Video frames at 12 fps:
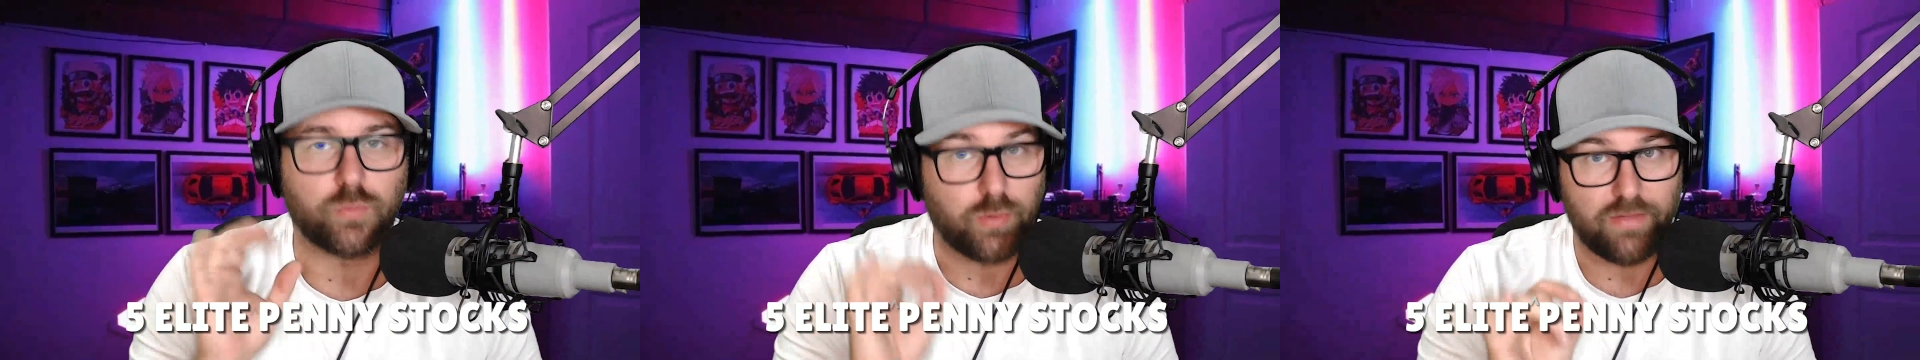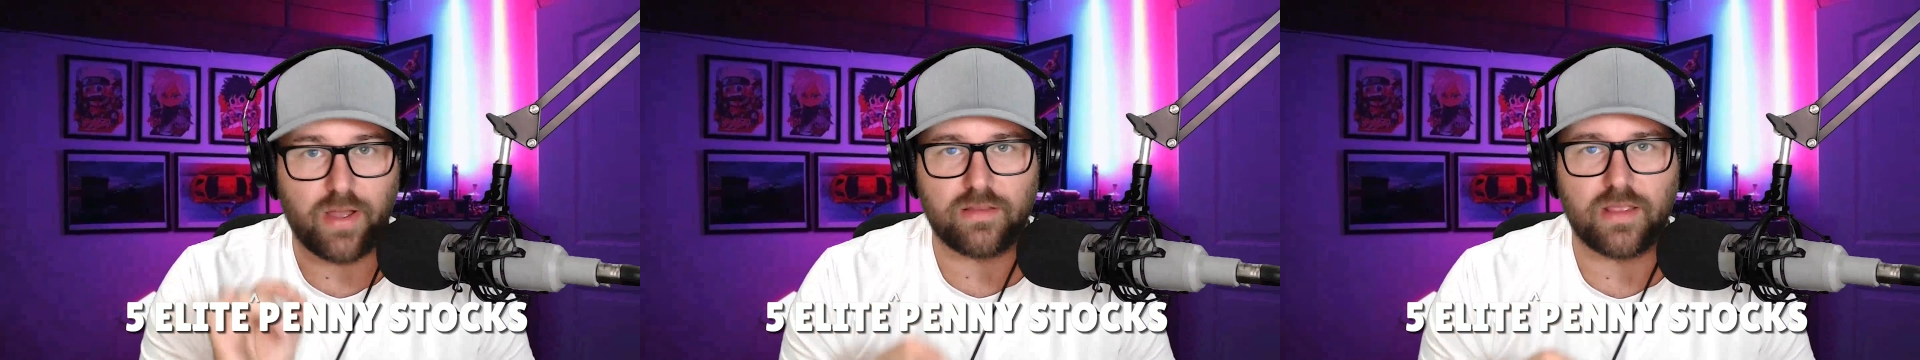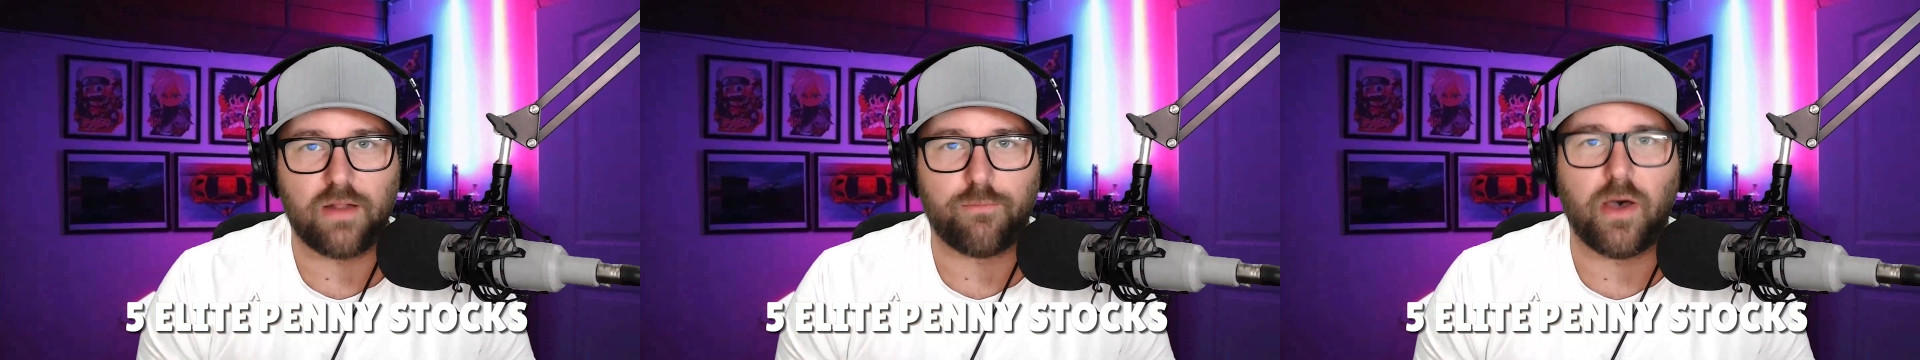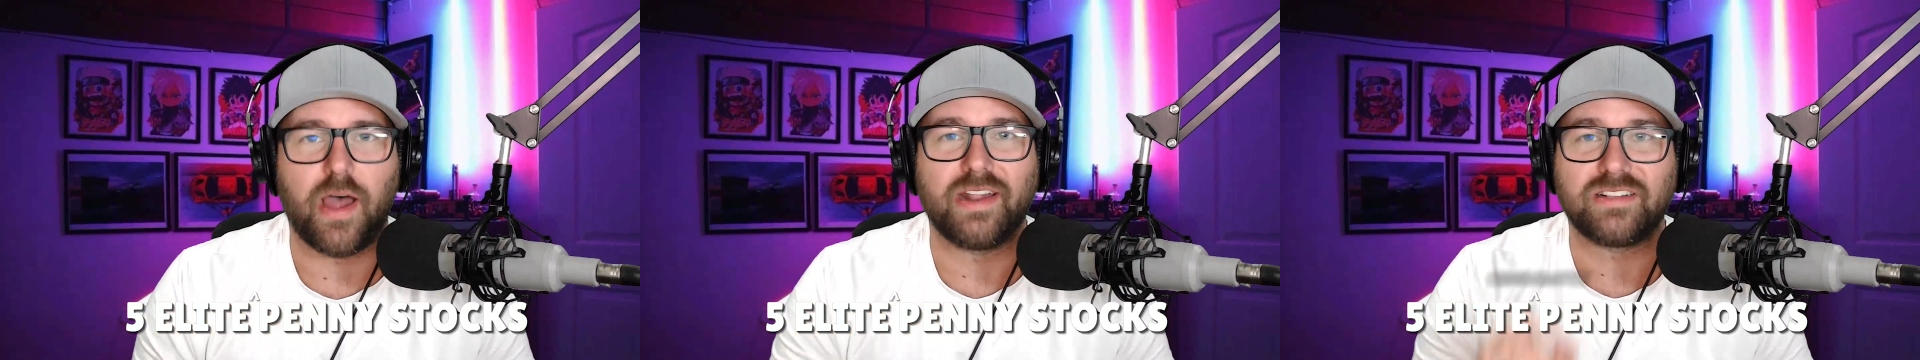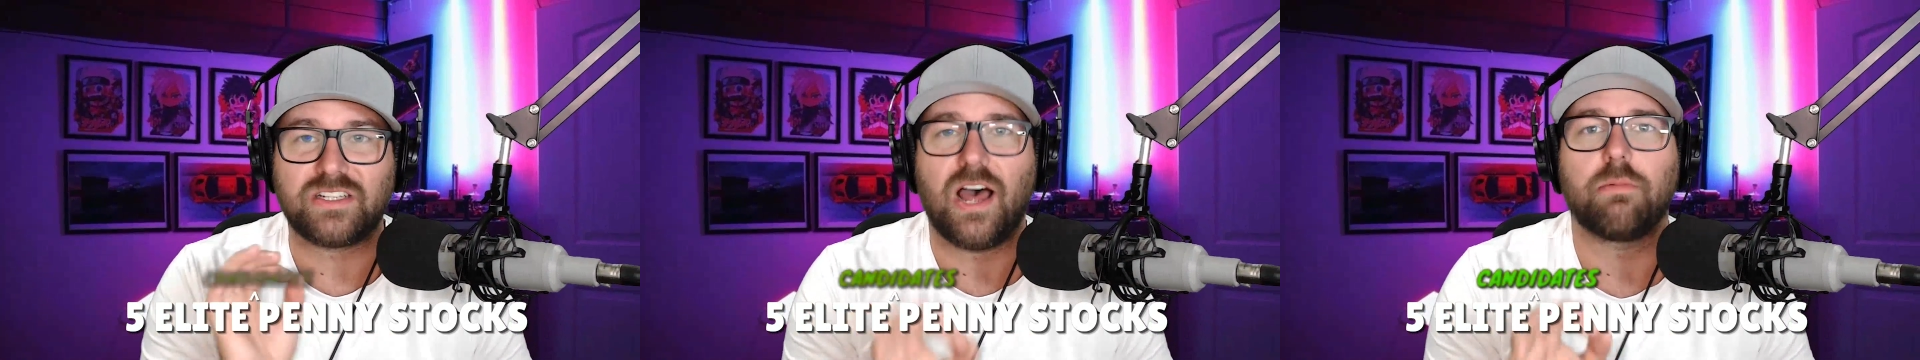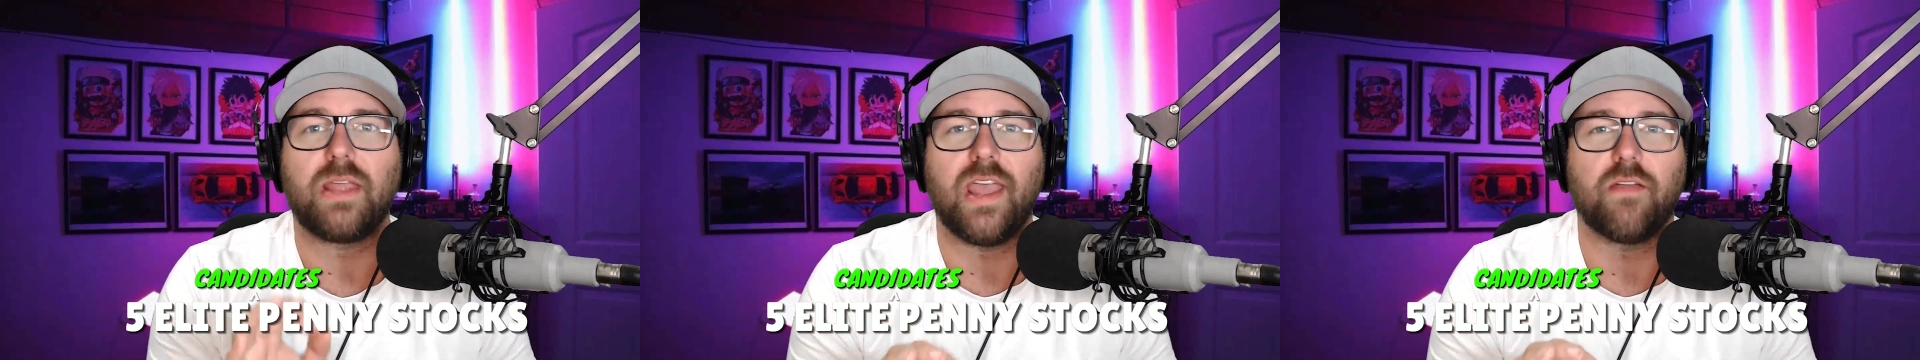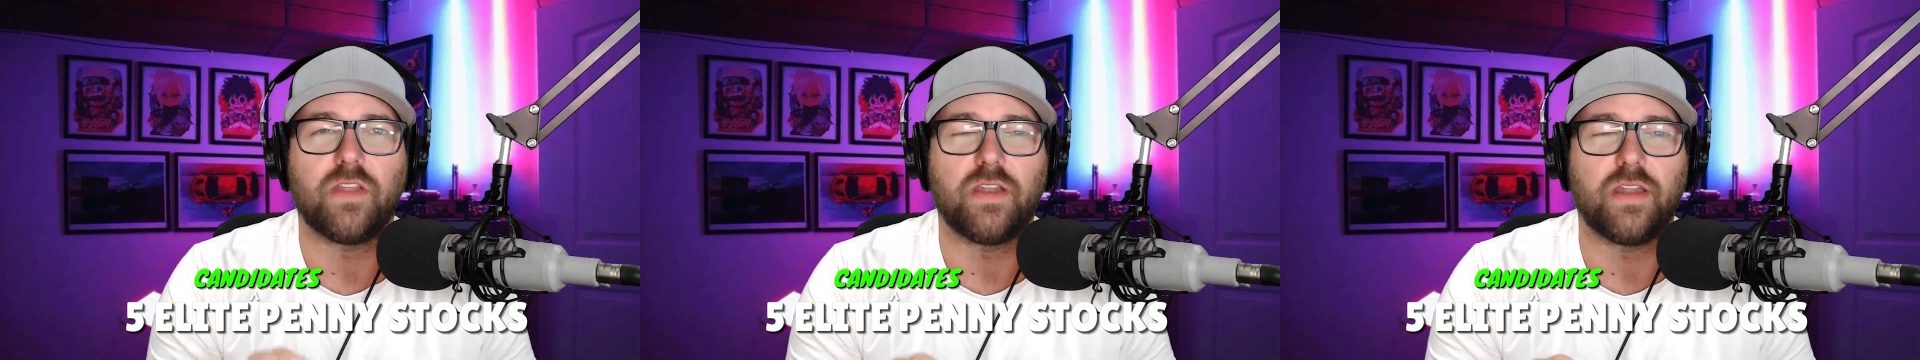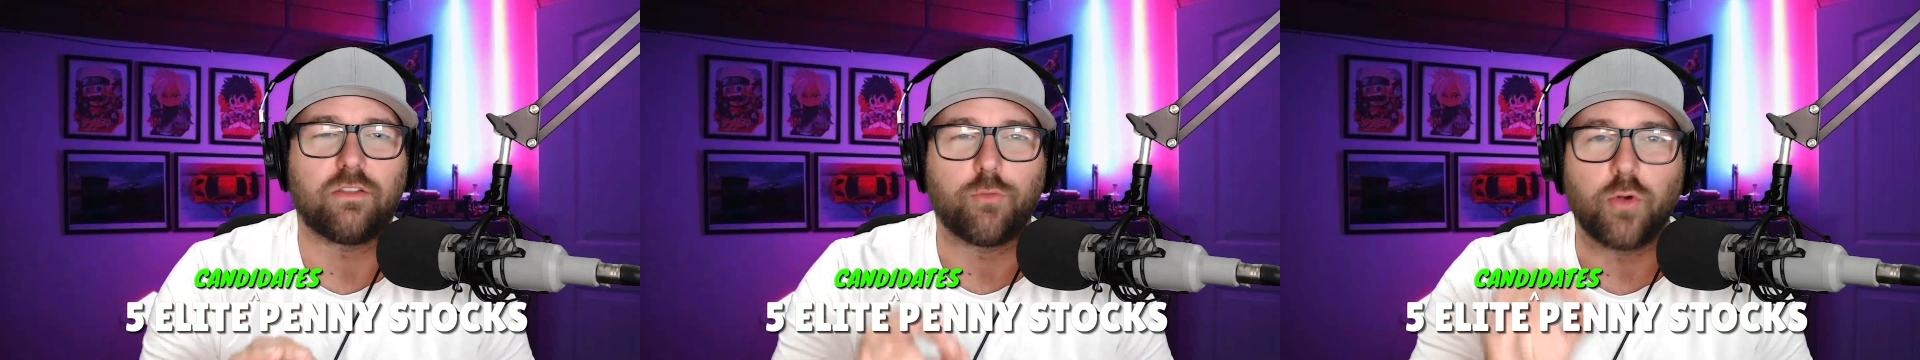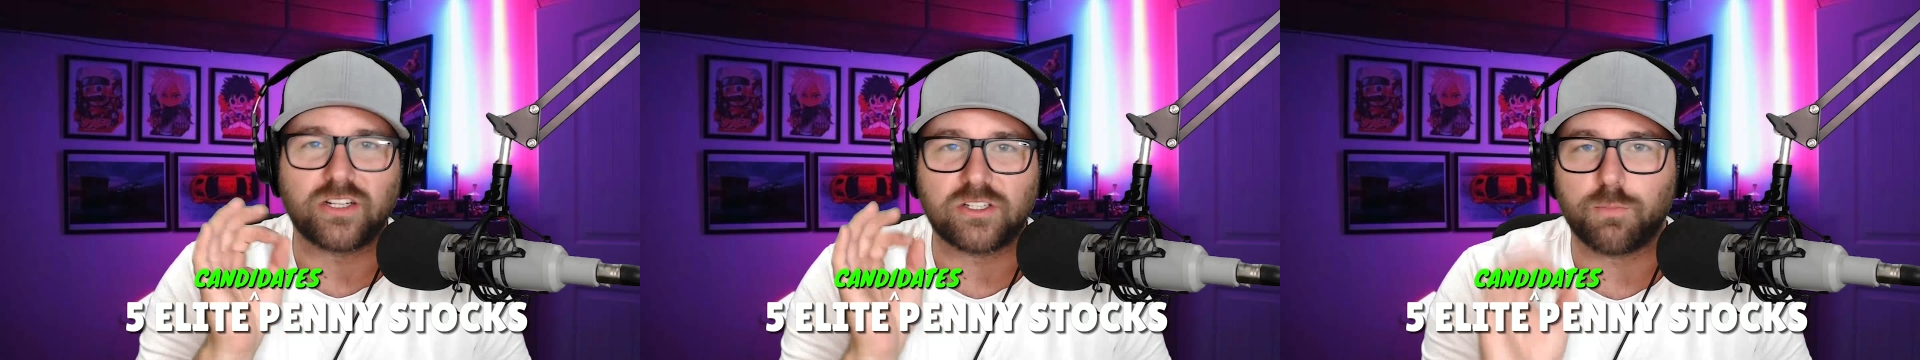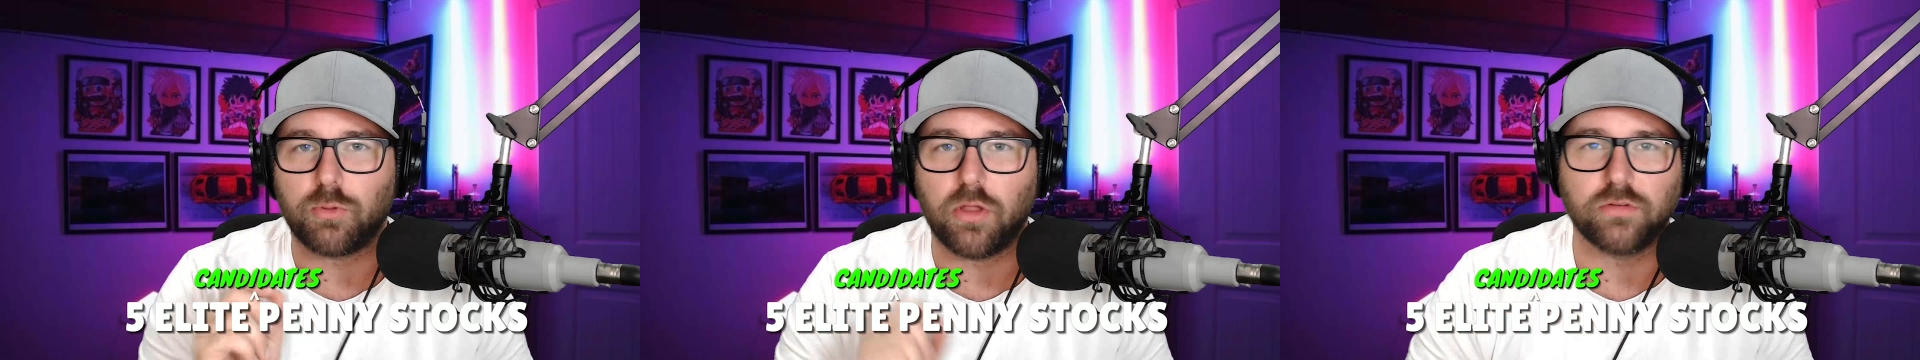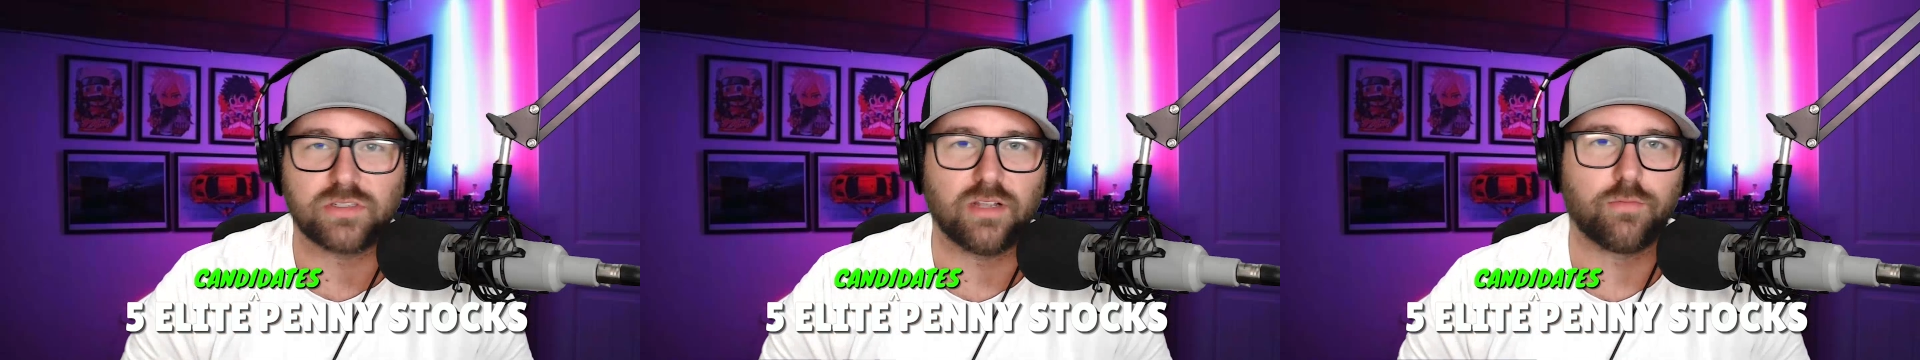we've identified as top candidates for explosive